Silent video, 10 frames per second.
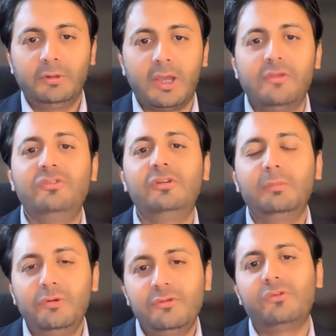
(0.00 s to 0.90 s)

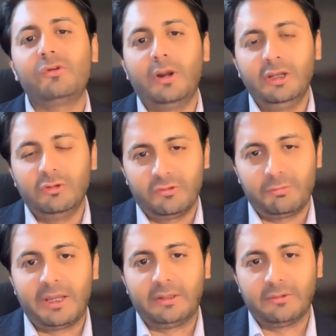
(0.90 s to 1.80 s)
customers are starting to
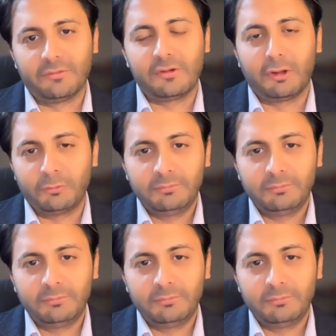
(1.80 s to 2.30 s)
expect this now.